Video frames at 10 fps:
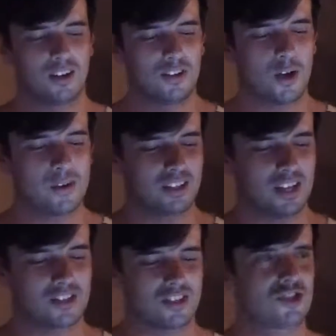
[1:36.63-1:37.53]
Knowing
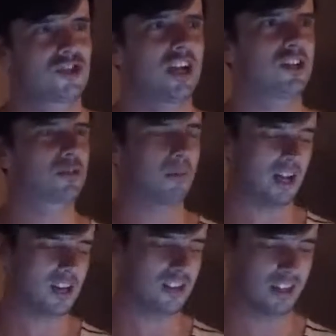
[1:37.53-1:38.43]
this has changed my
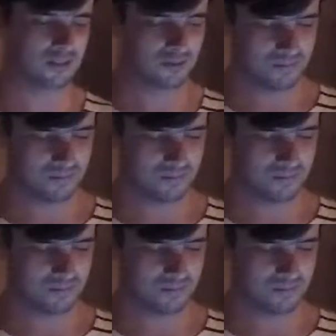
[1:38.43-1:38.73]
ending.